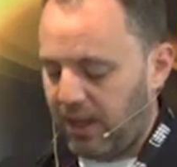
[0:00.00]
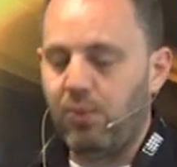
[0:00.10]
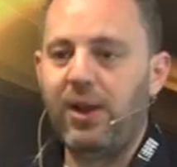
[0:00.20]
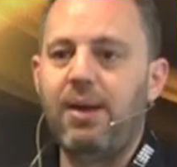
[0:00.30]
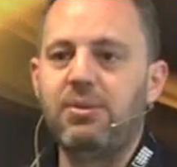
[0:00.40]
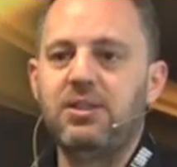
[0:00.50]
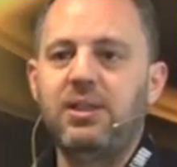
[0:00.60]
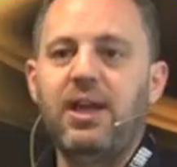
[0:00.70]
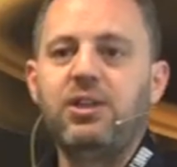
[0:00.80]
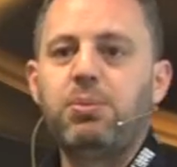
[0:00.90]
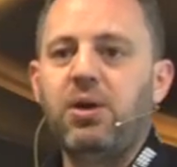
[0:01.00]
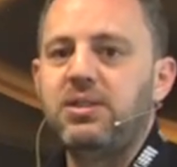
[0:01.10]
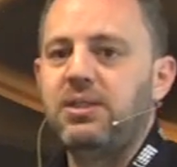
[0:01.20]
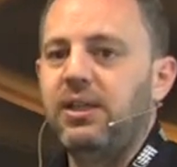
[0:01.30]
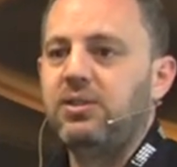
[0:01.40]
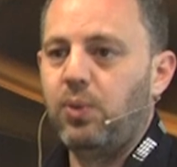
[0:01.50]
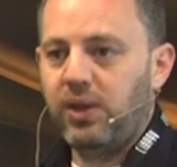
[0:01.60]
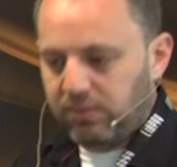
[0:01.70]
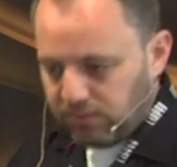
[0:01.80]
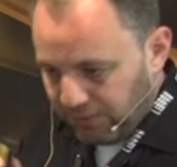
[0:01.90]
when Amazon announced pricing. That's
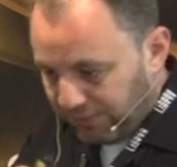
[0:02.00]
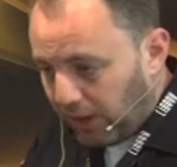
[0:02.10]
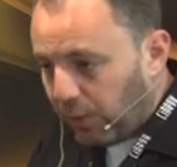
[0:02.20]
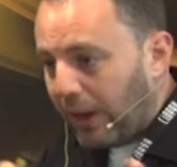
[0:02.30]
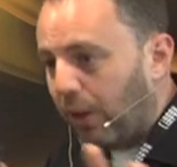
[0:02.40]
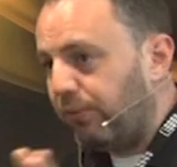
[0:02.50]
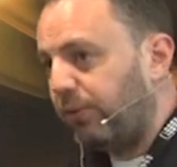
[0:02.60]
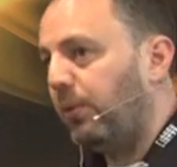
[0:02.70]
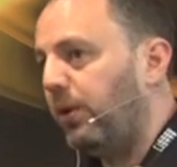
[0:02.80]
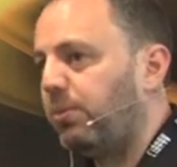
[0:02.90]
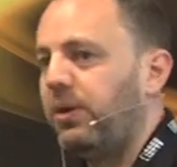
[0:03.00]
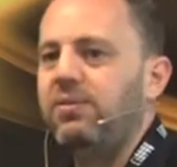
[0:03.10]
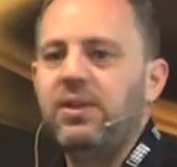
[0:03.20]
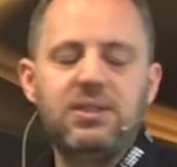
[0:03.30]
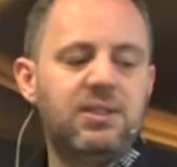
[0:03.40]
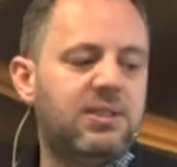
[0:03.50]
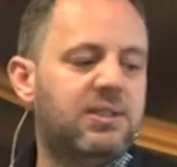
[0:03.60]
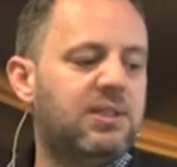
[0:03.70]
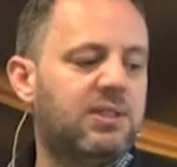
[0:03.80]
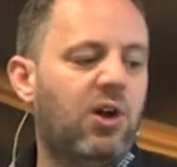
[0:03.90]
where, following on from what the previous
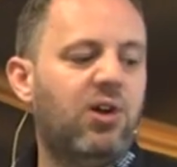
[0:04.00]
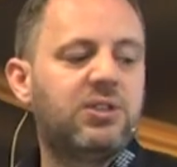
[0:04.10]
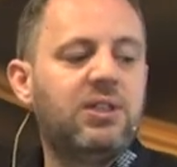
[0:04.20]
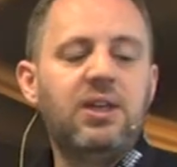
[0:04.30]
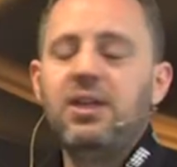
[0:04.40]
instances cost,